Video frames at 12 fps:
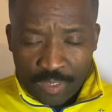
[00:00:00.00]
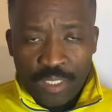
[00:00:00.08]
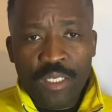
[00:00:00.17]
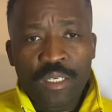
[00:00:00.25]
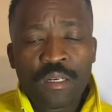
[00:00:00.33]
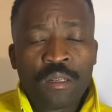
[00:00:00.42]

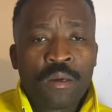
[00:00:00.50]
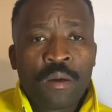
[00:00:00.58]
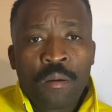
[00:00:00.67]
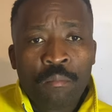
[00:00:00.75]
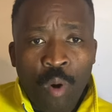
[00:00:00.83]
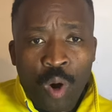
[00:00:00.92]
in
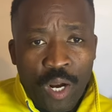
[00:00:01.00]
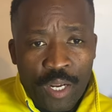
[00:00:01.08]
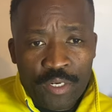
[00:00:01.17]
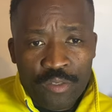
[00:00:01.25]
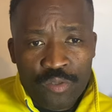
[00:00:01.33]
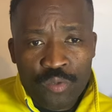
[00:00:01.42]

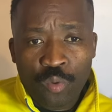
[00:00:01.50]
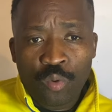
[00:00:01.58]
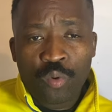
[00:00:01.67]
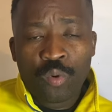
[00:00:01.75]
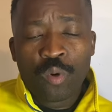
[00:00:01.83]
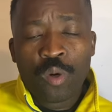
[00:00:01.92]
Bongani
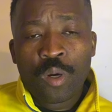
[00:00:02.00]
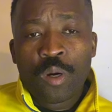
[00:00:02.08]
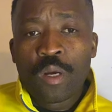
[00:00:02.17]
Zungu,